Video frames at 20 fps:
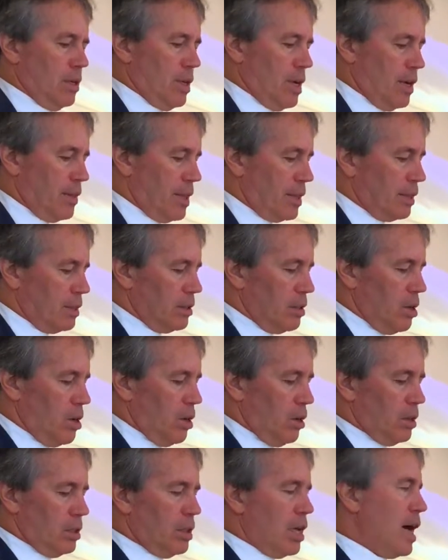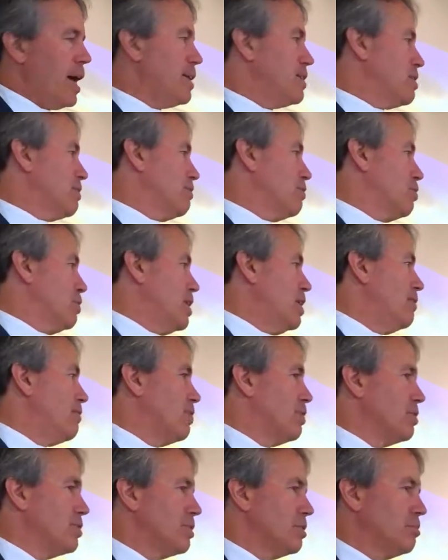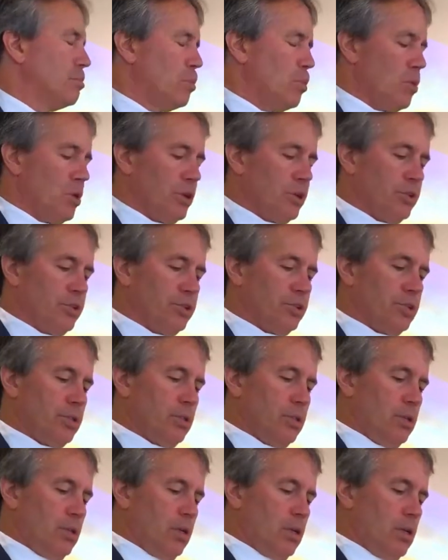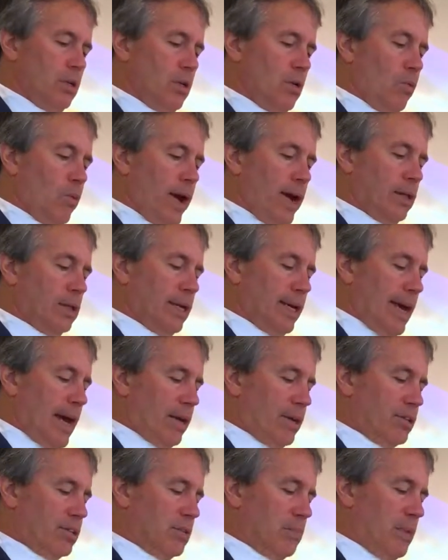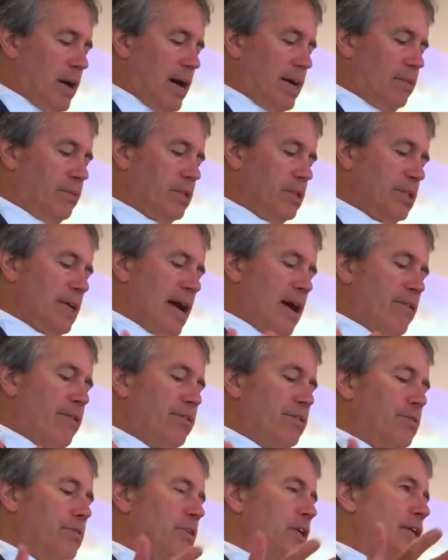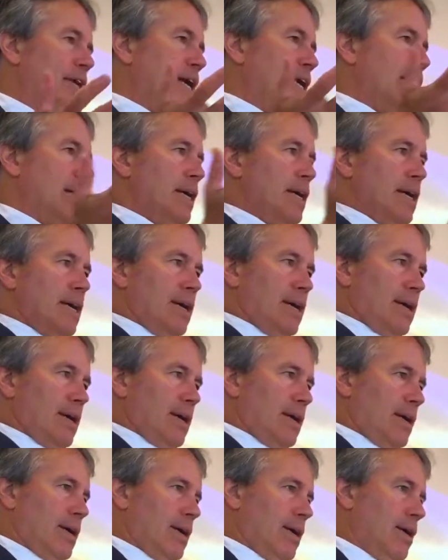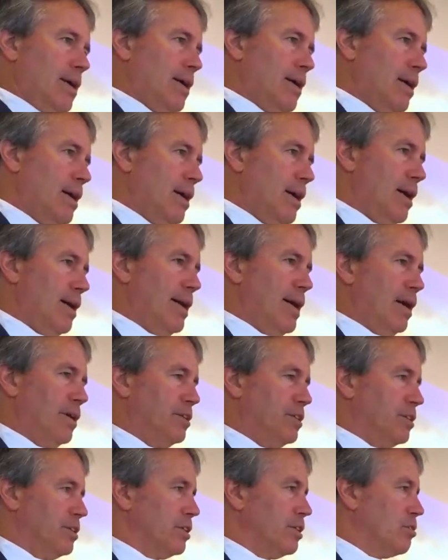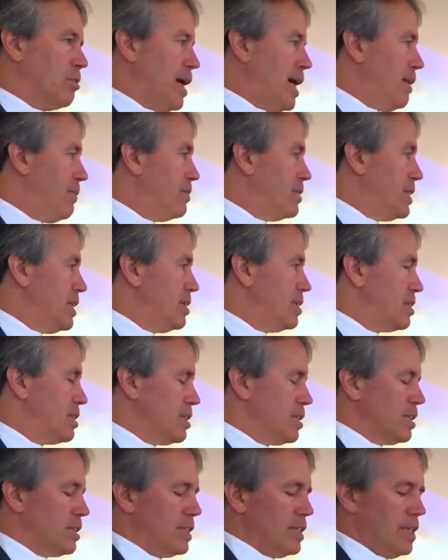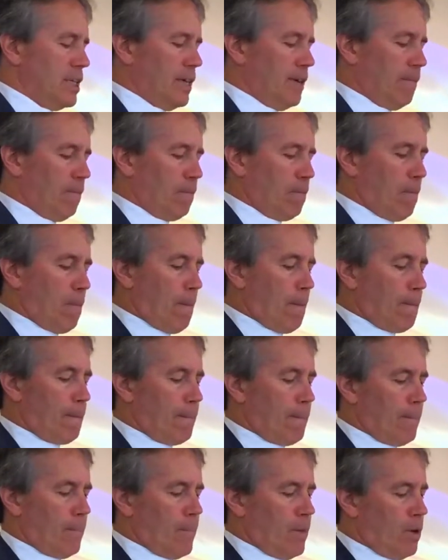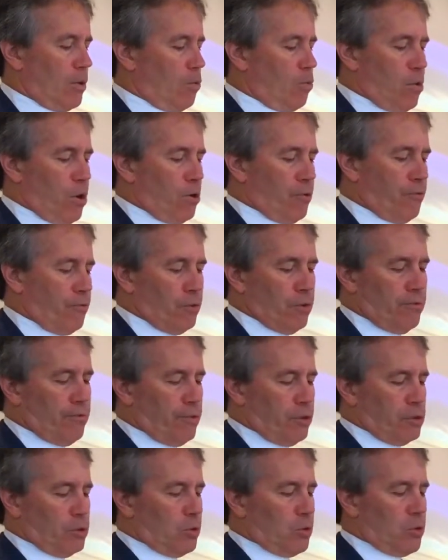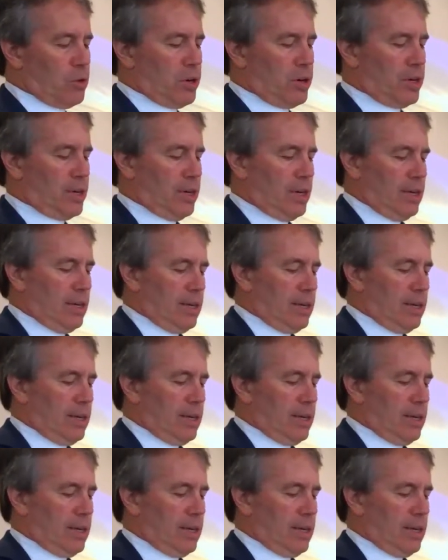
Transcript: and then the long lines of grievers and mourners wailing out as the body was carried through the gate and out to the graves east of the city. A woeful, forlorn